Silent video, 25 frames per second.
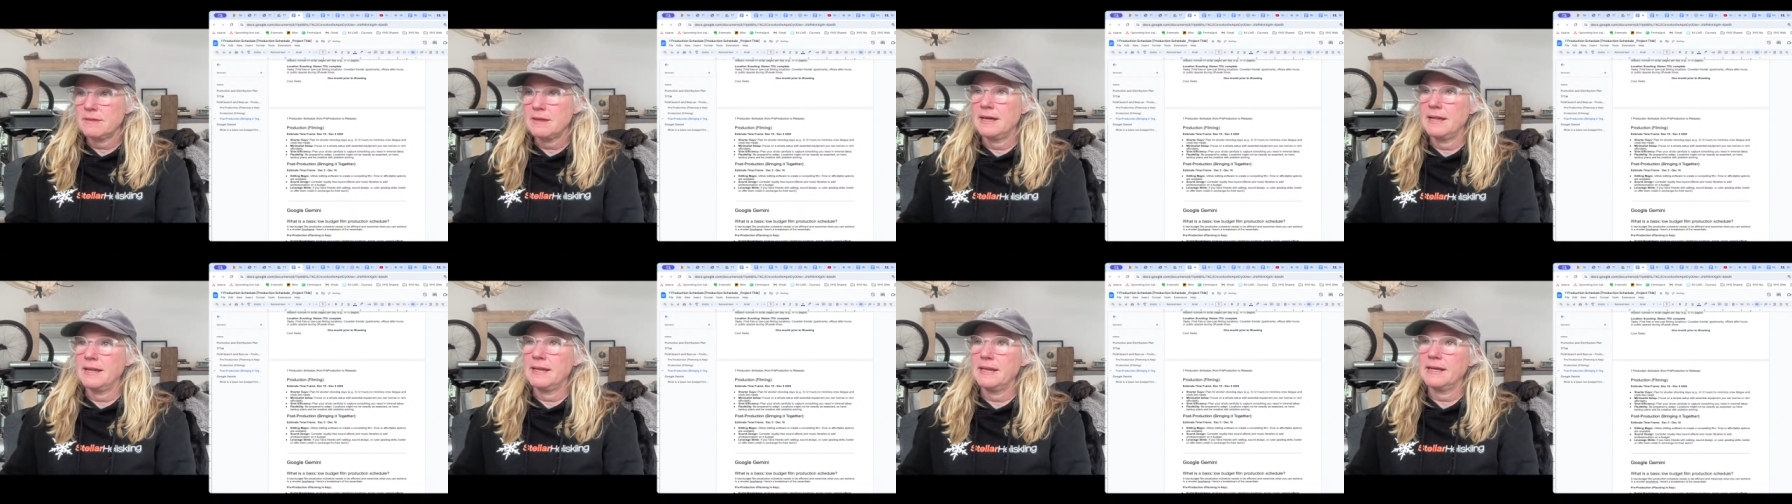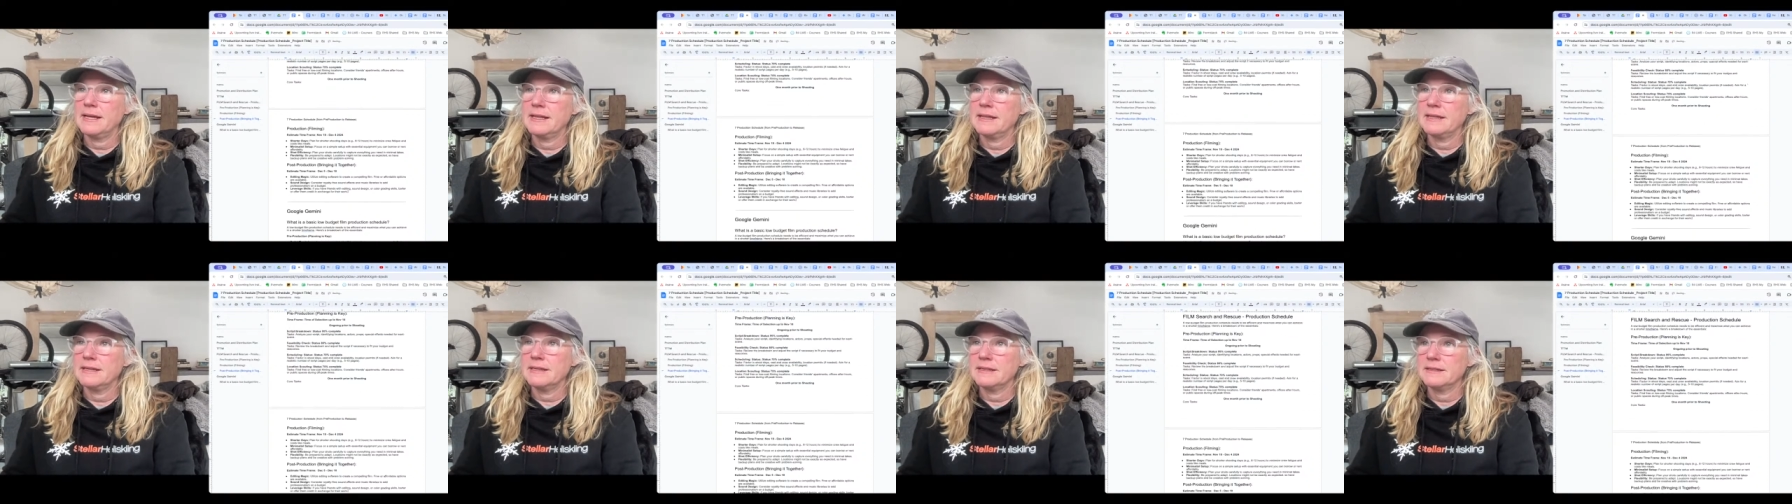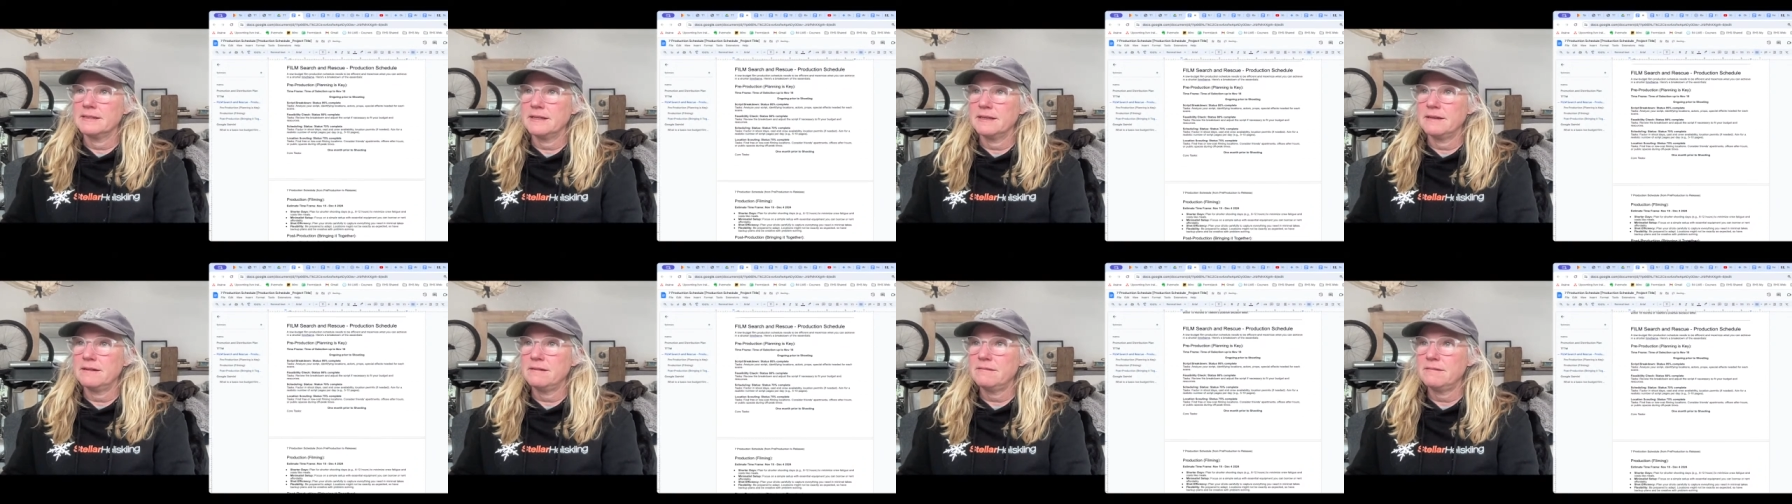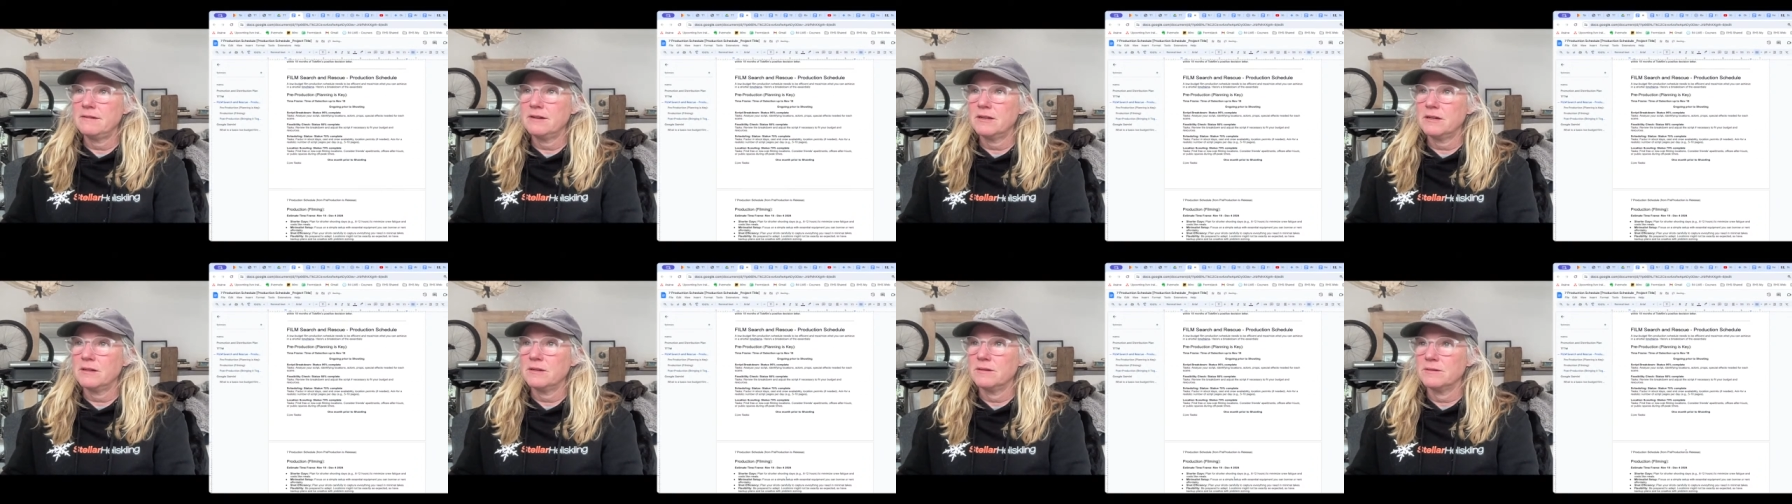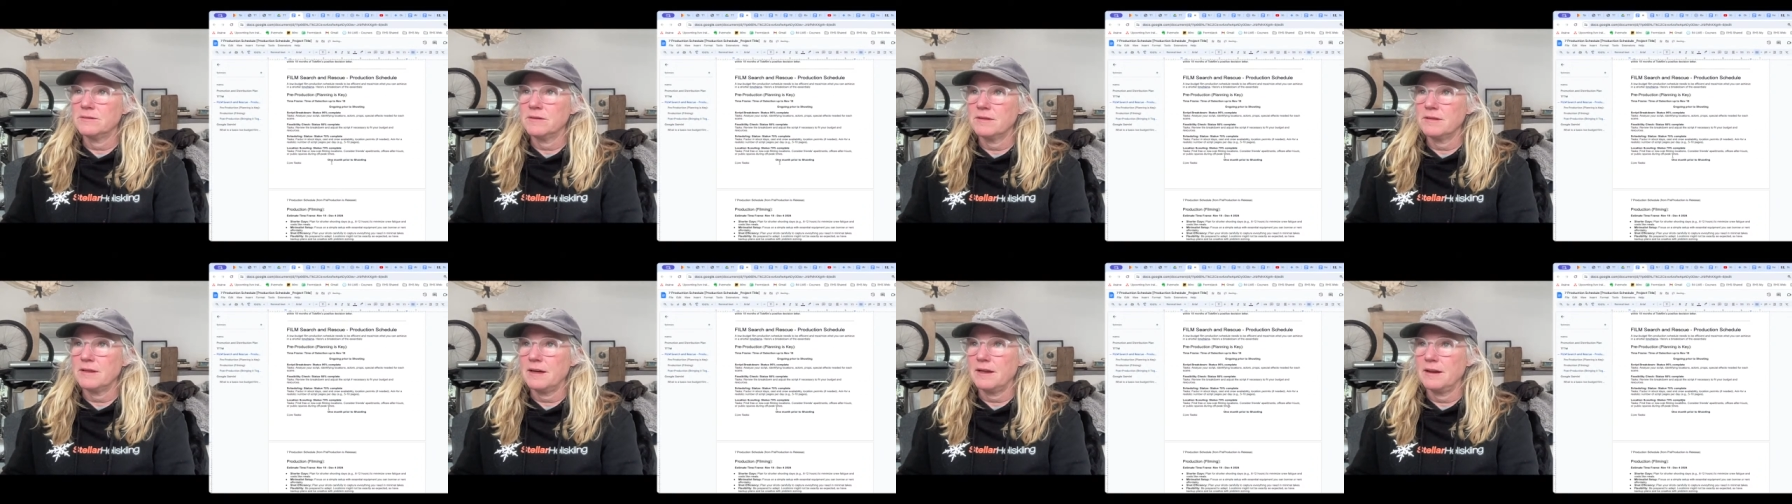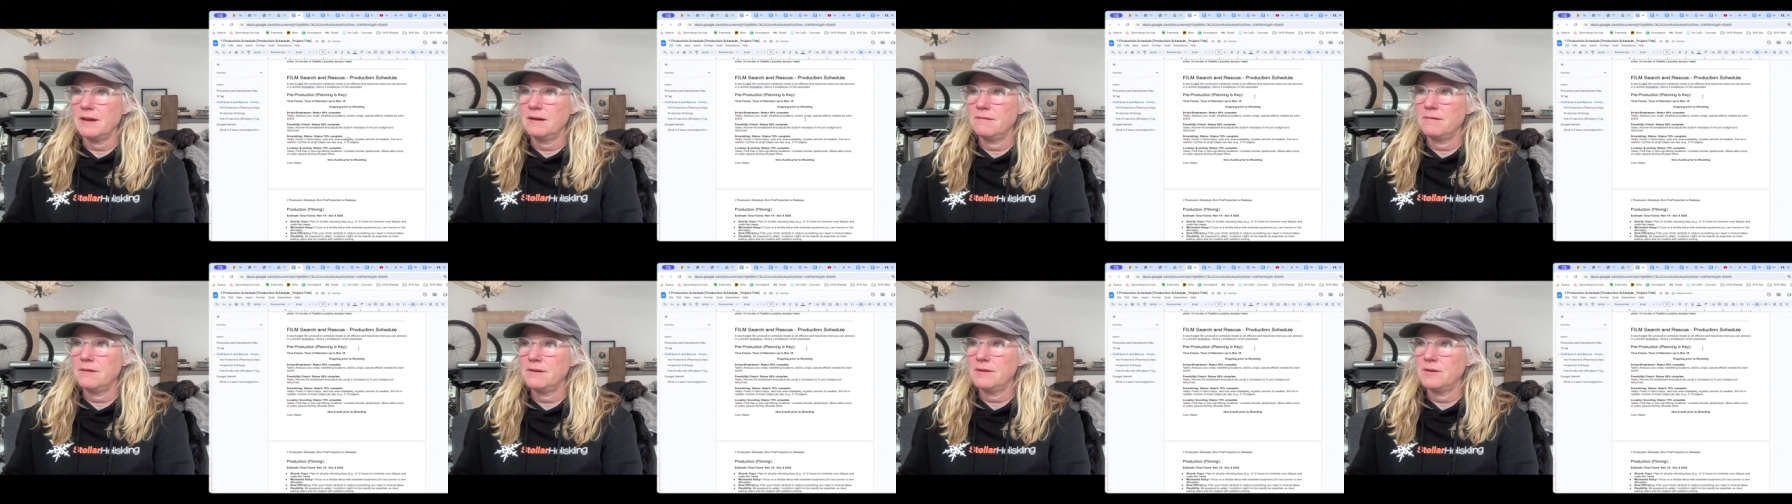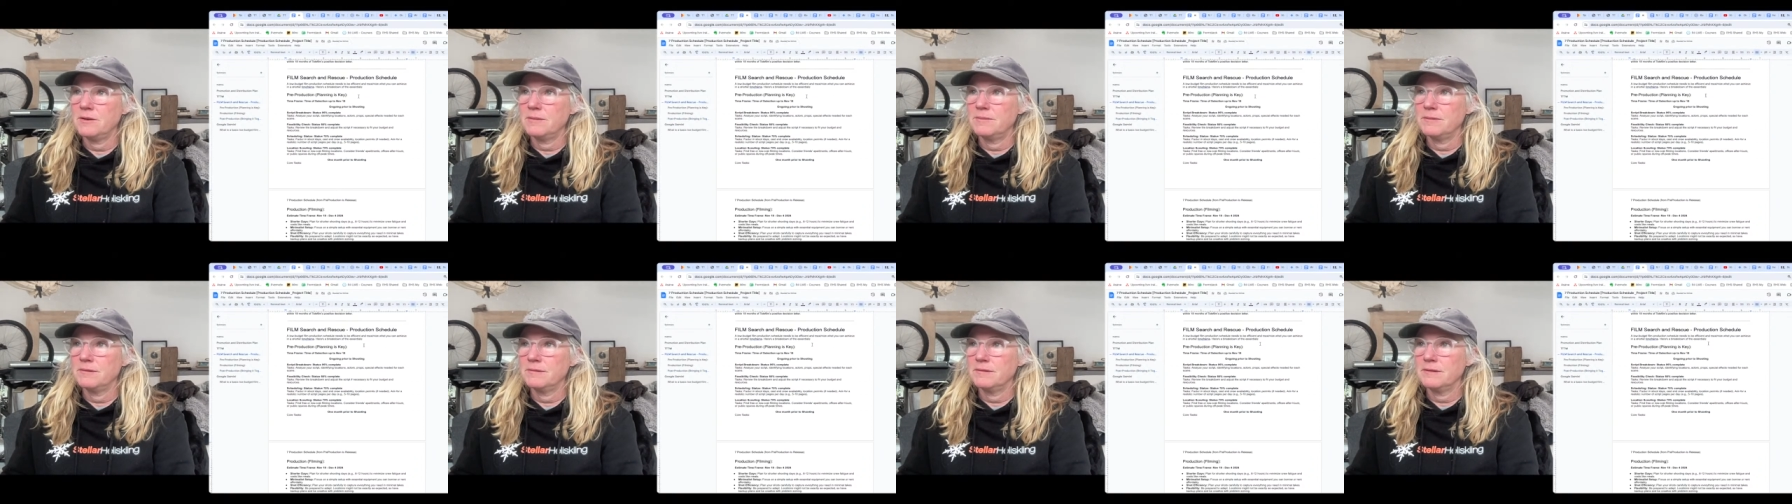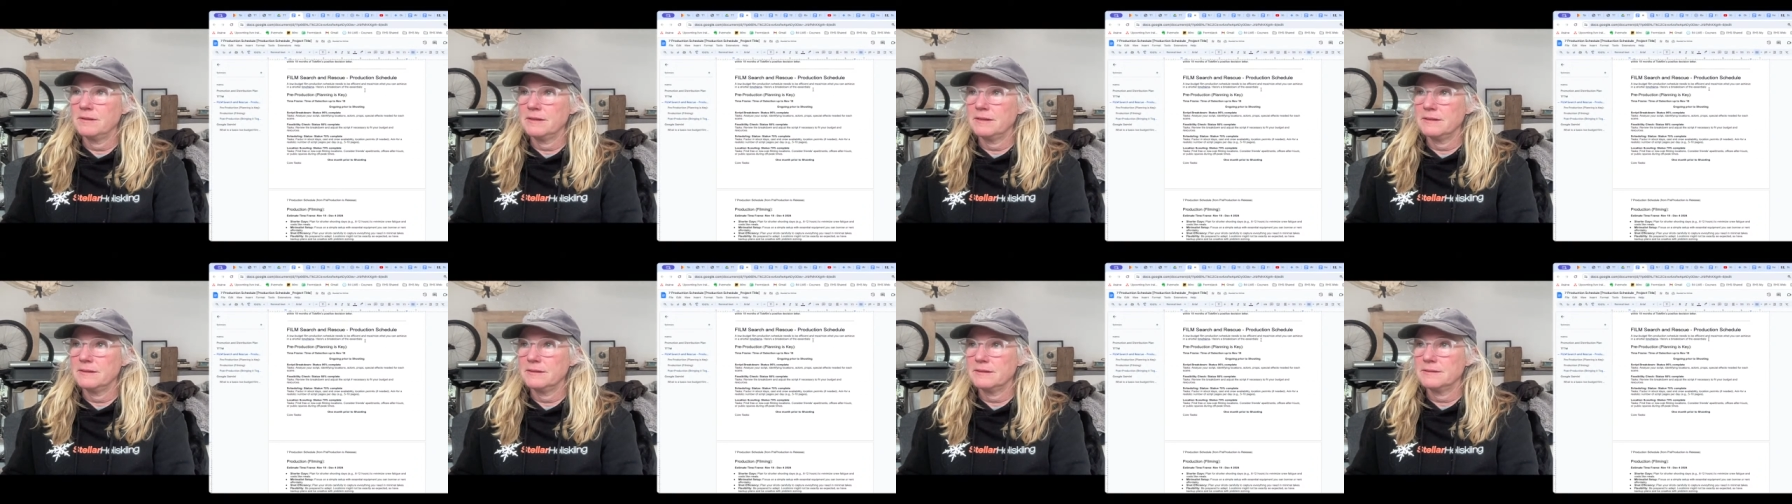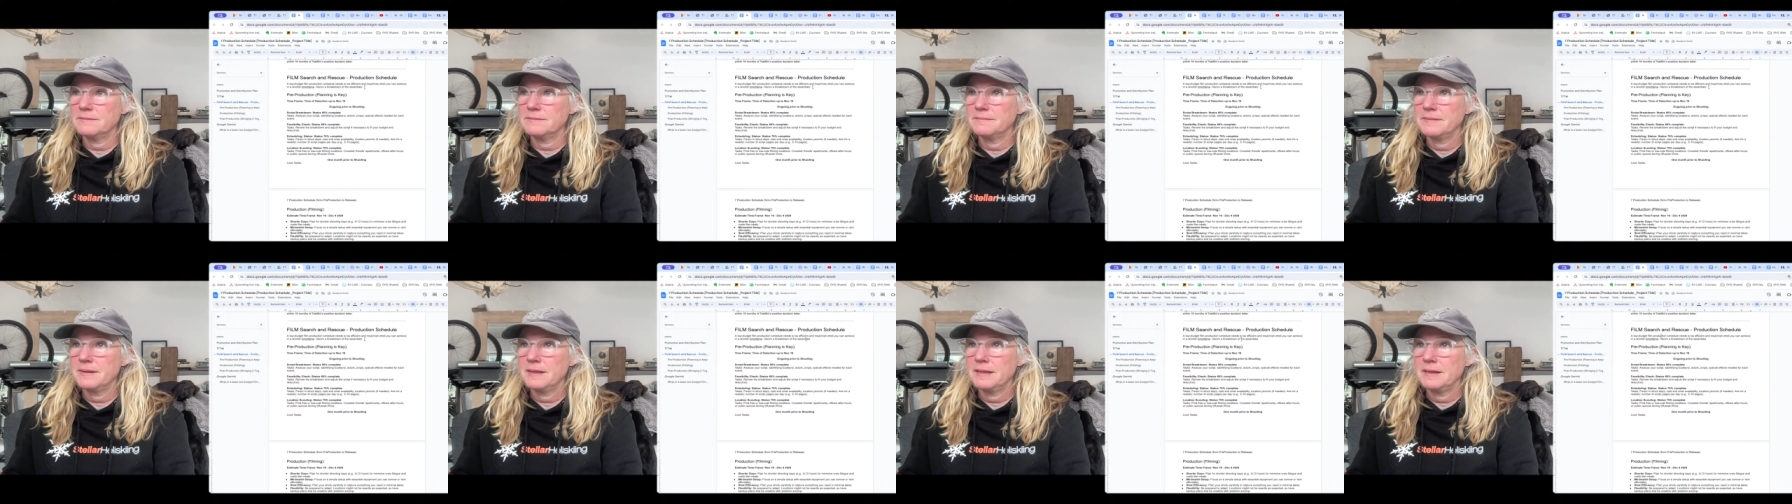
I like this. I don't want to close with that. I want to open with this.